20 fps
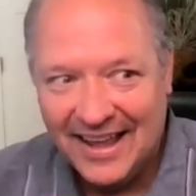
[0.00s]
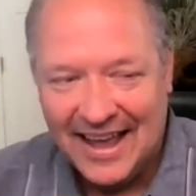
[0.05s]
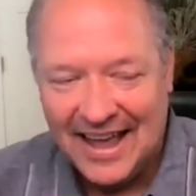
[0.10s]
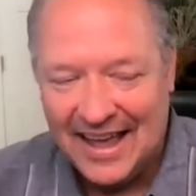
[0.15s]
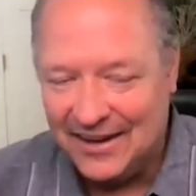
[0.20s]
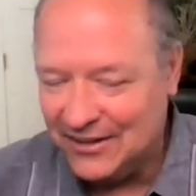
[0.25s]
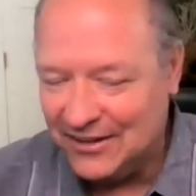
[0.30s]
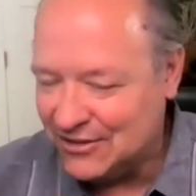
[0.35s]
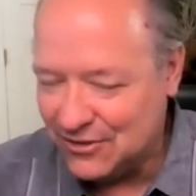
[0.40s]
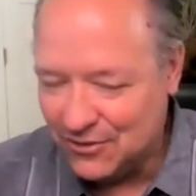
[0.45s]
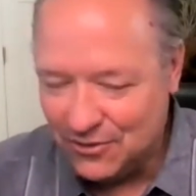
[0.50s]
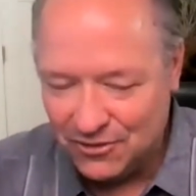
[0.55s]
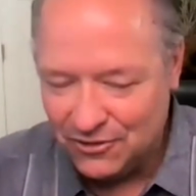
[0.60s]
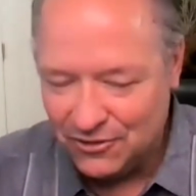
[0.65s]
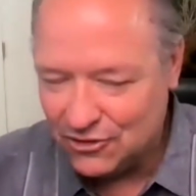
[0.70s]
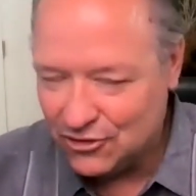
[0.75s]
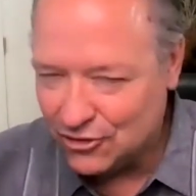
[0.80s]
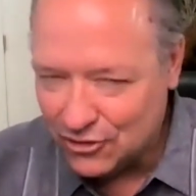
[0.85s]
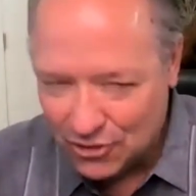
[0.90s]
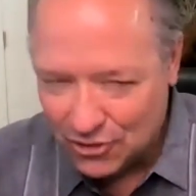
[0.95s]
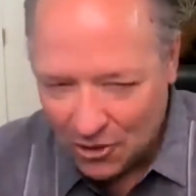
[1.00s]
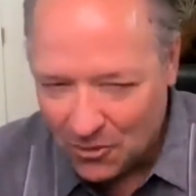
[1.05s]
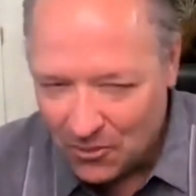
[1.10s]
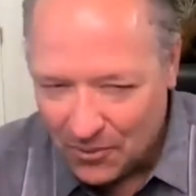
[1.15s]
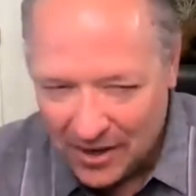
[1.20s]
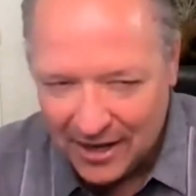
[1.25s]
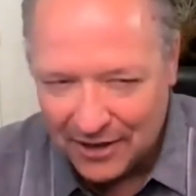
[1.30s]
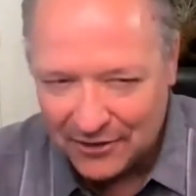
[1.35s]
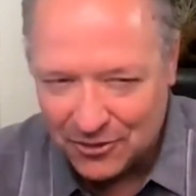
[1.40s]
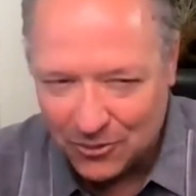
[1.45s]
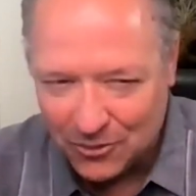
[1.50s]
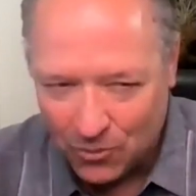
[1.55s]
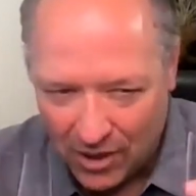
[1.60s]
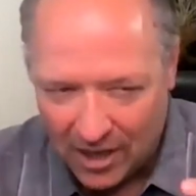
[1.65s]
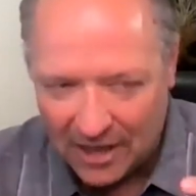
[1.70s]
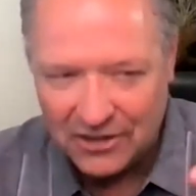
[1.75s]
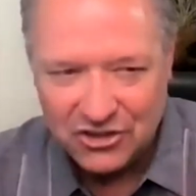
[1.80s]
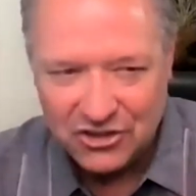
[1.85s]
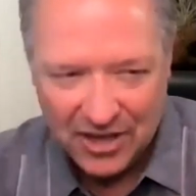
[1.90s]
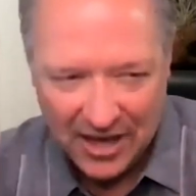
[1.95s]
and it's so wild to
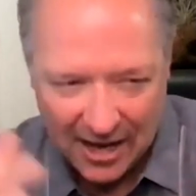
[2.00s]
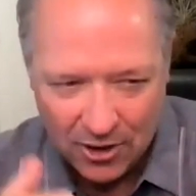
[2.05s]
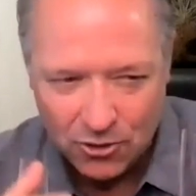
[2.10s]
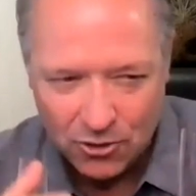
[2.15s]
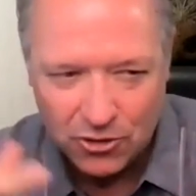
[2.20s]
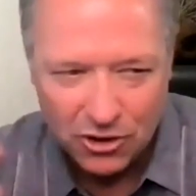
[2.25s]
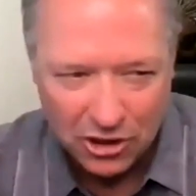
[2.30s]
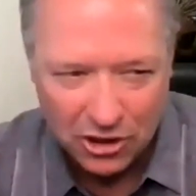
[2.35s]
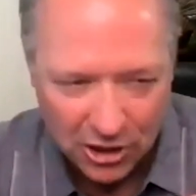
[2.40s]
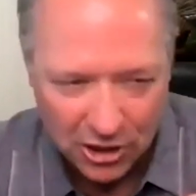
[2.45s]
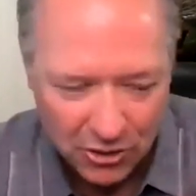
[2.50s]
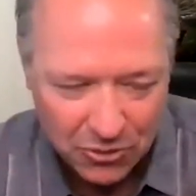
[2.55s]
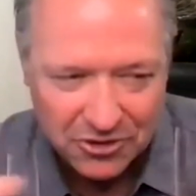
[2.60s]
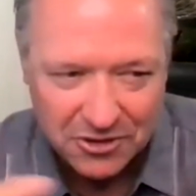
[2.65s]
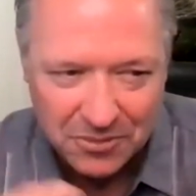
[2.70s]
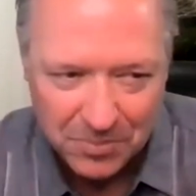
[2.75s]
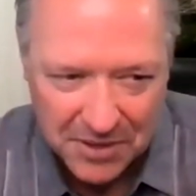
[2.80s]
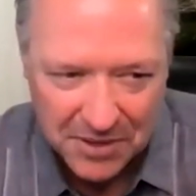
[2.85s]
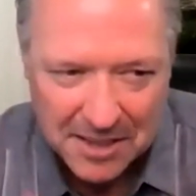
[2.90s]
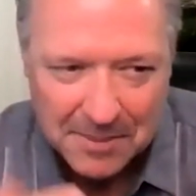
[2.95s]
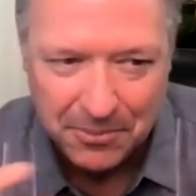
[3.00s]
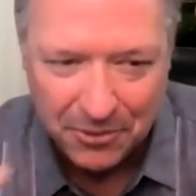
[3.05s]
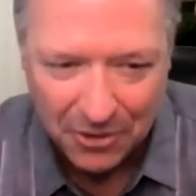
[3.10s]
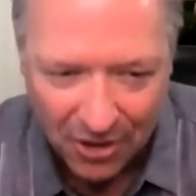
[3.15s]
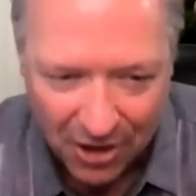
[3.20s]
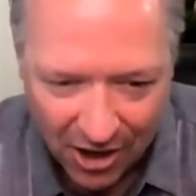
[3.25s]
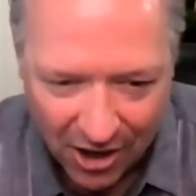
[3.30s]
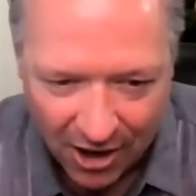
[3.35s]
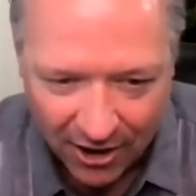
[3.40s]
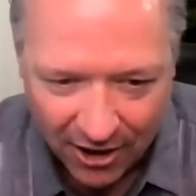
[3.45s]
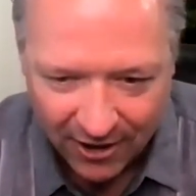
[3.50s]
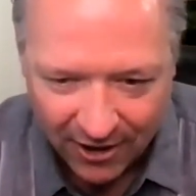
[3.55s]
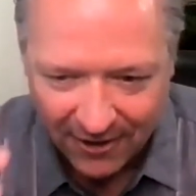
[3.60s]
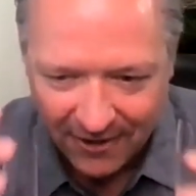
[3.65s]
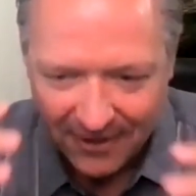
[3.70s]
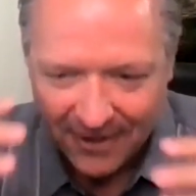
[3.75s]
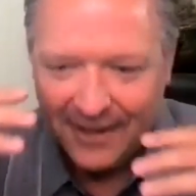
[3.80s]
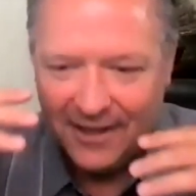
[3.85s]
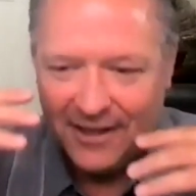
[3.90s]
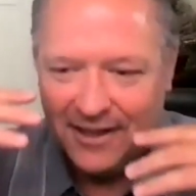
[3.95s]
watch how close people
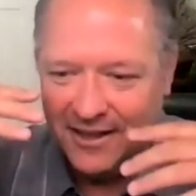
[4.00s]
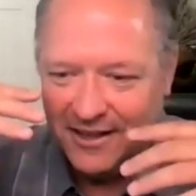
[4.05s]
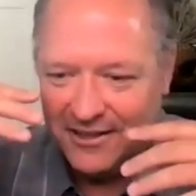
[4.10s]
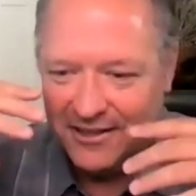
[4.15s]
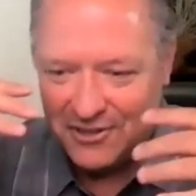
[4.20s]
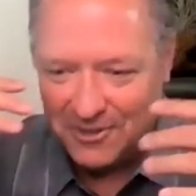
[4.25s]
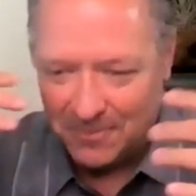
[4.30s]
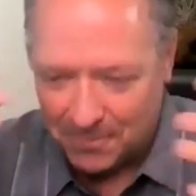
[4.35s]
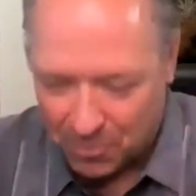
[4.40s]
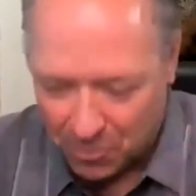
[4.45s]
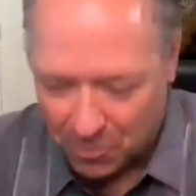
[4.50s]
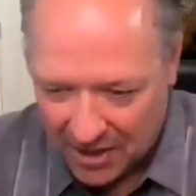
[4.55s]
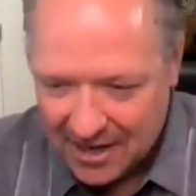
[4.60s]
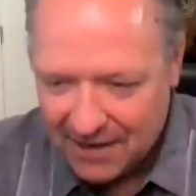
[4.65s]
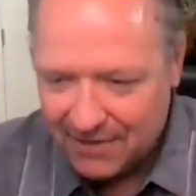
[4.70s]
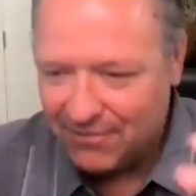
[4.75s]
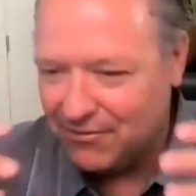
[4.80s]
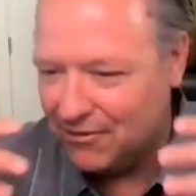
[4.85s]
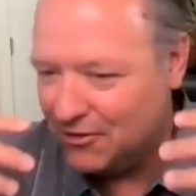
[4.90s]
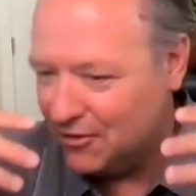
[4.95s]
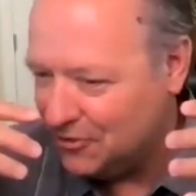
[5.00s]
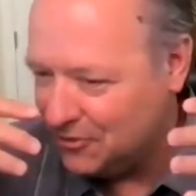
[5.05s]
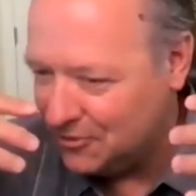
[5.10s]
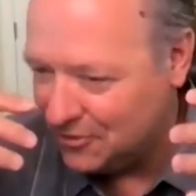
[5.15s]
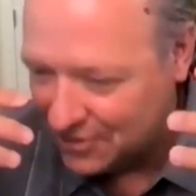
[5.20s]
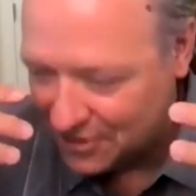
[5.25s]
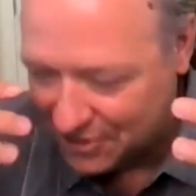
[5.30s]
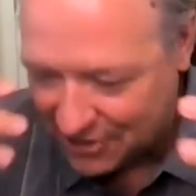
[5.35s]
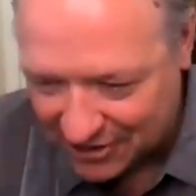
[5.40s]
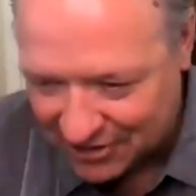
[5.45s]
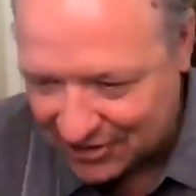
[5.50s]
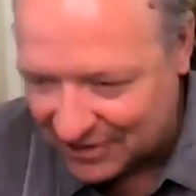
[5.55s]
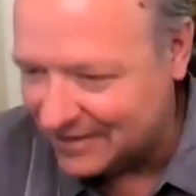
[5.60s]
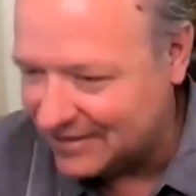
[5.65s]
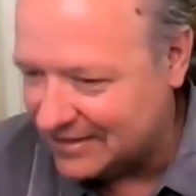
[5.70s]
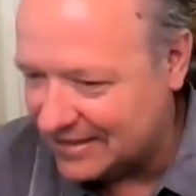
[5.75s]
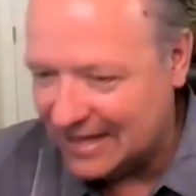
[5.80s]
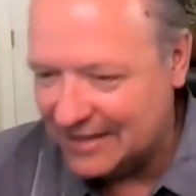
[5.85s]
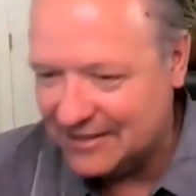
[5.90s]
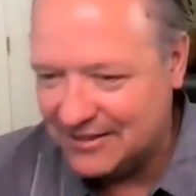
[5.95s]
are to breakthroughs to
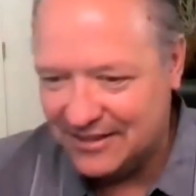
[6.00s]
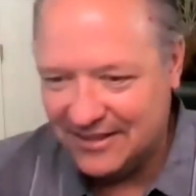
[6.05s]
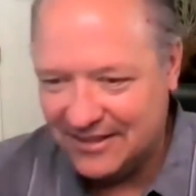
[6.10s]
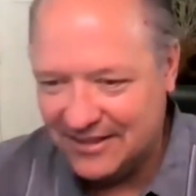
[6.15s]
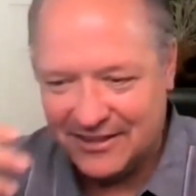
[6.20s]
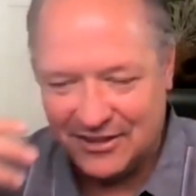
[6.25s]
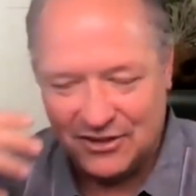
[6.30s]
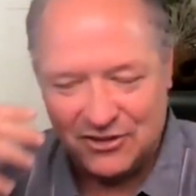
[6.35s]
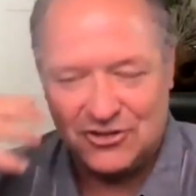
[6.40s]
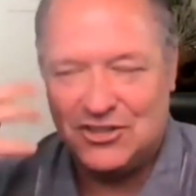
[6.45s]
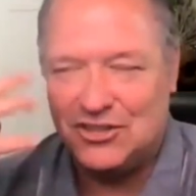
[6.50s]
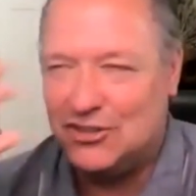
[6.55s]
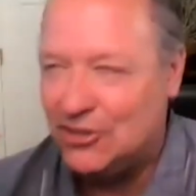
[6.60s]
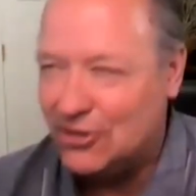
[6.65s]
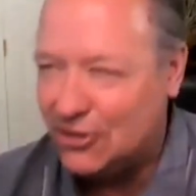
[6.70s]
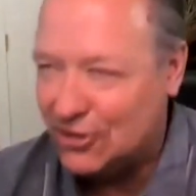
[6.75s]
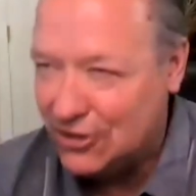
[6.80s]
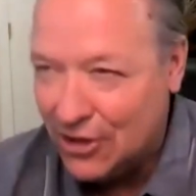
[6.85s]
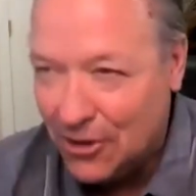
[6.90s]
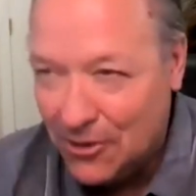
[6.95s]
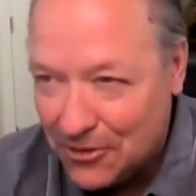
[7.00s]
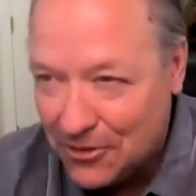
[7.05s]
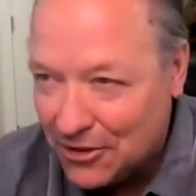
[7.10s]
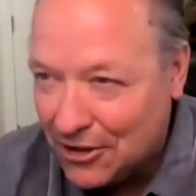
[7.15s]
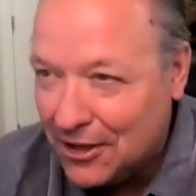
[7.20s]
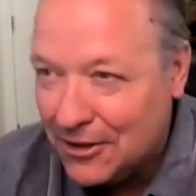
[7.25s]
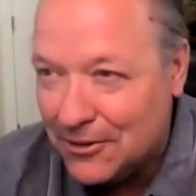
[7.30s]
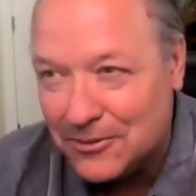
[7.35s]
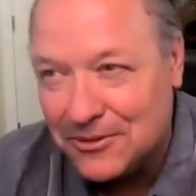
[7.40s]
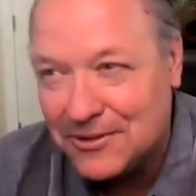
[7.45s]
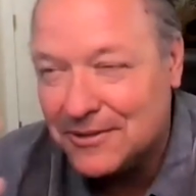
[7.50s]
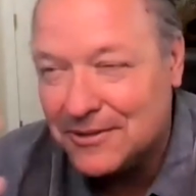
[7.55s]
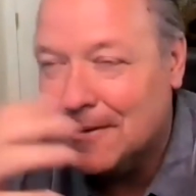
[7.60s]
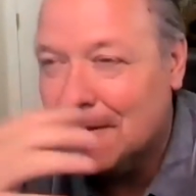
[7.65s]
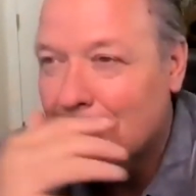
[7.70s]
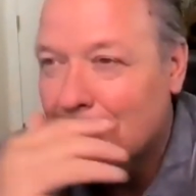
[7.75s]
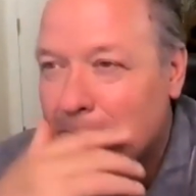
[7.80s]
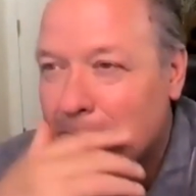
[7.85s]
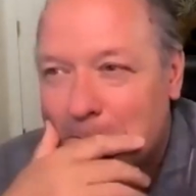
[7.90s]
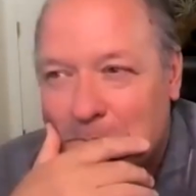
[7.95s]
successes they're just so close
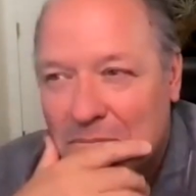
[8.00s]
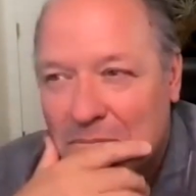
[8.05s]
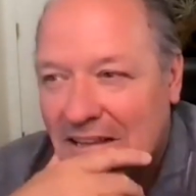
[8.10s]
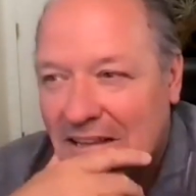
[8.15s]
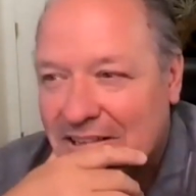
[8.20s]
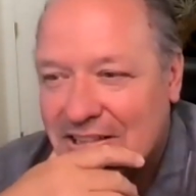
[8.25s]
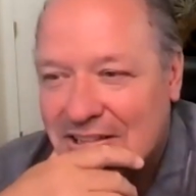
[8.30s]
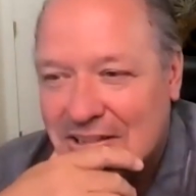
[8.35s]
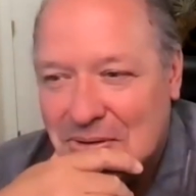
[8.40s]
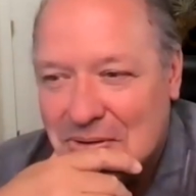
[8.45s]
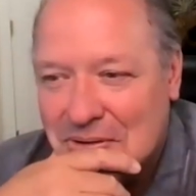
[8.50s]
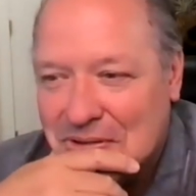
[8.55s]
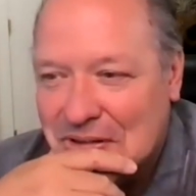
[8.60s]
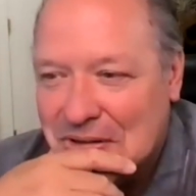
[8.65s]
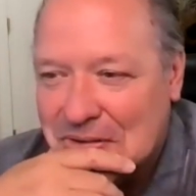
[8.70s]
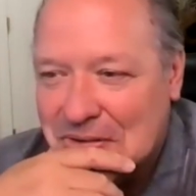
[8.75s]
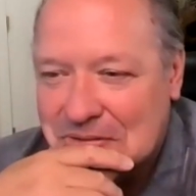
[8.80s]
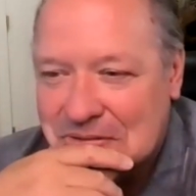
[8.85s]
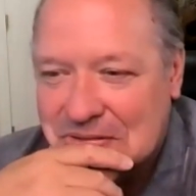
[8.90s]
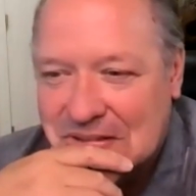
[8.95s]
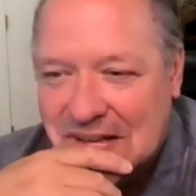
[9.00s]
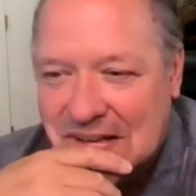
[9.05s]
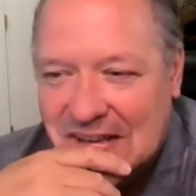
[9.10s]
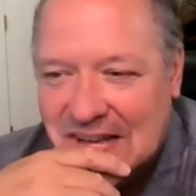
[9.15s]
so close